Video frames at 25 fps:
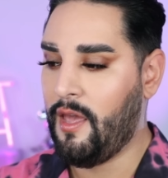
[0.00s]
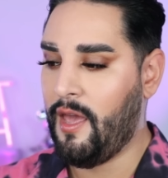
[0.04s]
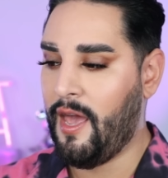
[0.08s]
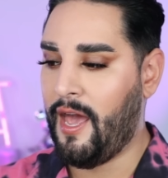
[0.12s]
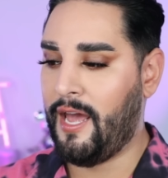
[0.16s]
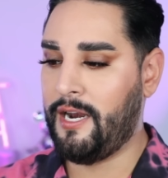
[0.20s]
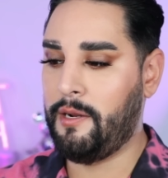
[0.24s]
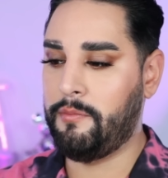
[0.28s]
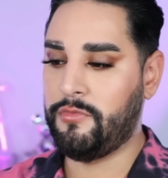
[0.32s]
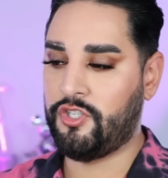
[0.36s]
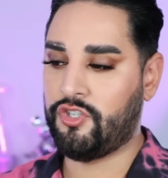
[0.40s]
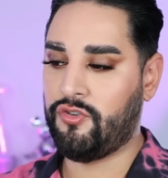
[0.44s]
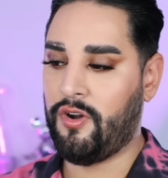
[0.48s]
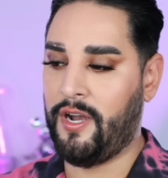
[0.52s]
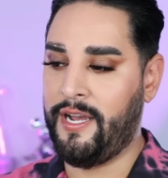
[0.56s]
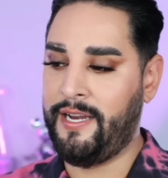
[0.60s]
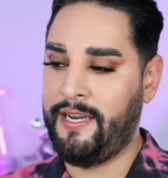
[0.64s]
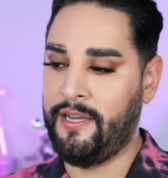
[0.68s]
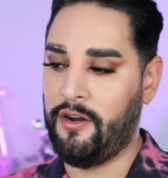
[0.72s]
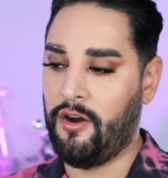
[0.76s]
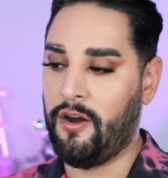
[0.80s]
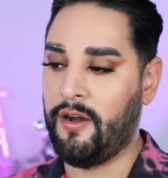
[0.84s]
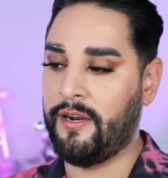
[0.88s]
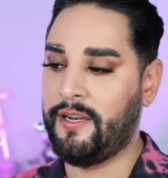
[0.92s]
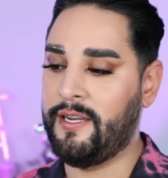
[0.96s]
and I'm trying
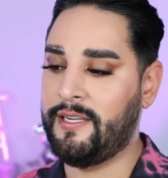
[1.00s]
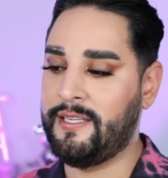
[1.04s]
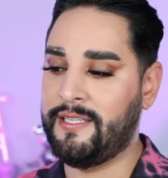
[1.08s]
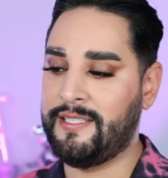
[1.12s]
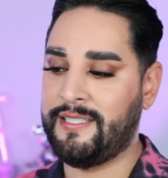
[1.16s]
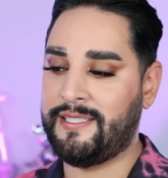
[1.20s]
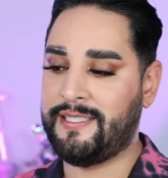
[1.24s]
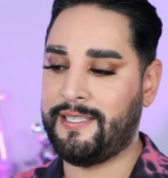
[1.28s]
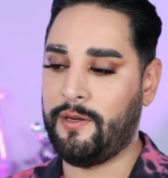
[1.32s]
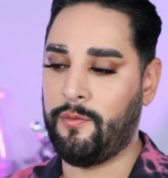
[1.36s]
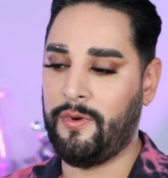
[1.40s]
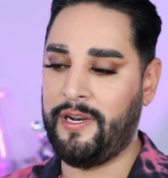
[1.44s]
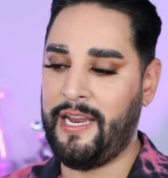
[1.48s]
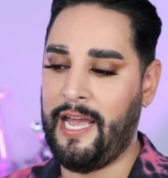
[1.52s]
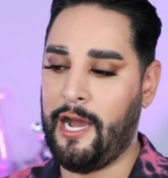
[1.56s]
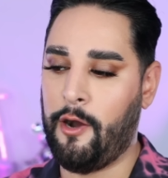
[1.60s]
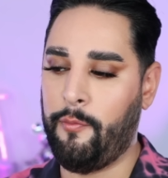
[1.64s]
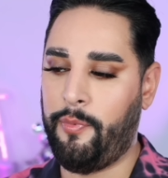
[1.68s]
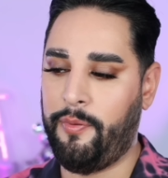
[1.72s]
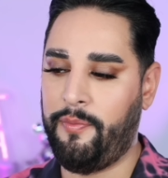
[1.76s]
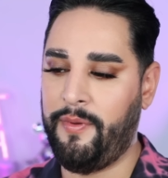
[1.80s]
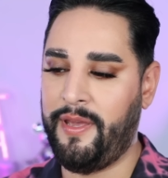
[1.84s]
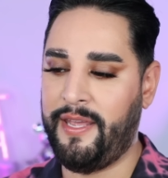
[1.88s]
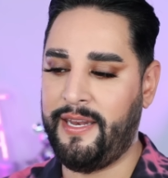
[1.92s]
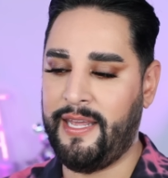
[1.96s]
it on and then someone
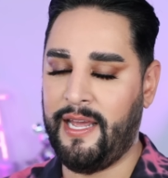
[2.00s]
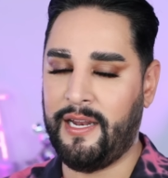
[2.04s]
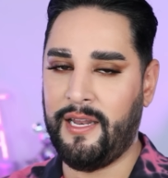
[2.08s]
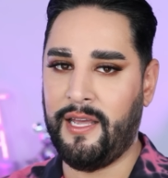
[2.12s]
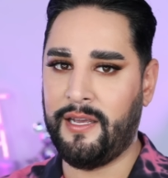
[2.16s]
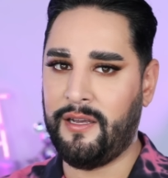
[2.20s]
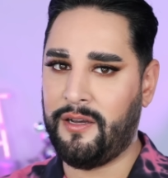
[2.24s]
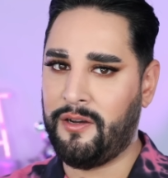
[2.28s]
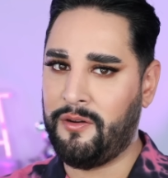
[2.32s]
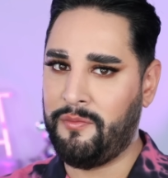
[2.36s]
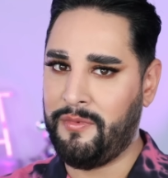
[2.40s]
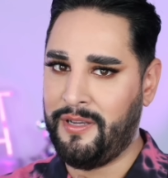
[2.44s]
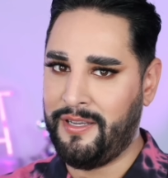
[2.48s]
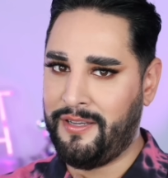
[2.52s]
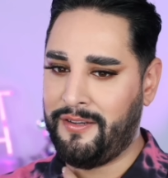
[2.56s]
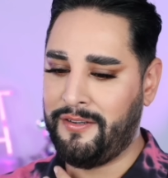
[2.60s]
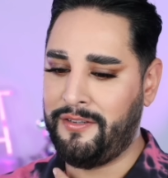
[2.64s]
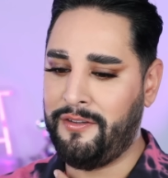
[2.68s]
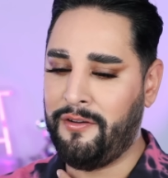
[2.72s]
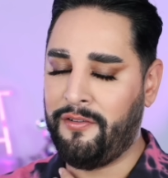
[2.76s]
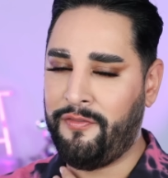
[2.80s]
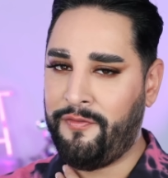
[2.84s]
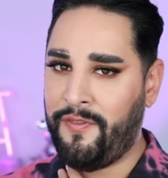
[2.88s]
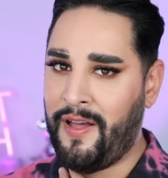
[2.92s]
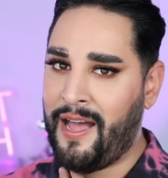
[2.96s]
helped me and they're like, oh my God,
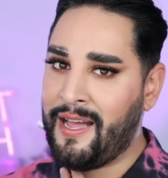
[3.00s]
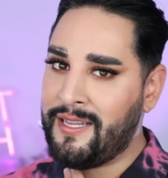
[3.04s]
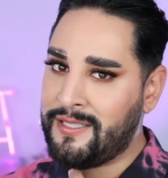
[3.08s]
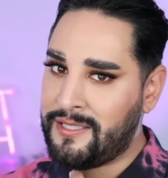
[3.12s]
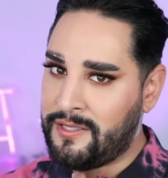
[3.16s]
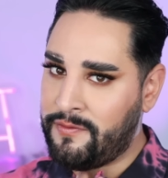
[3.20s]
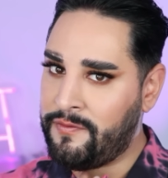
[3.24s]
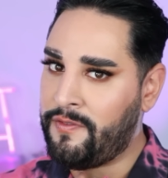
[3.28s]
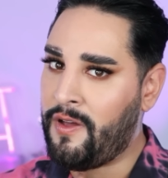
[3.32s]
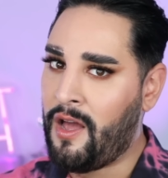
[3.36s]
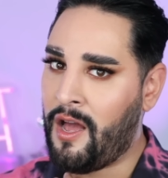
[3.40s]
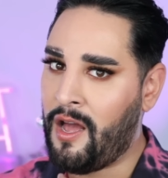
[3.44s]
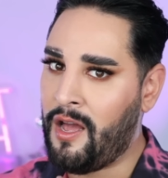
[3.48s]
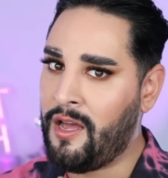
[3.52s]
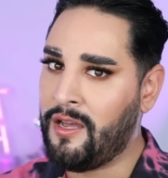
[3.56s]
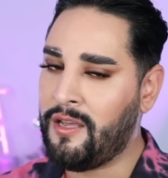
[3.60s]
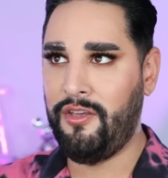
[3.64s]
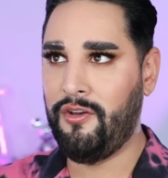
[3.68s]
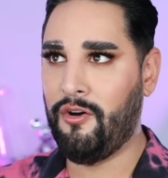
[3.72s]
you're fat as fuck.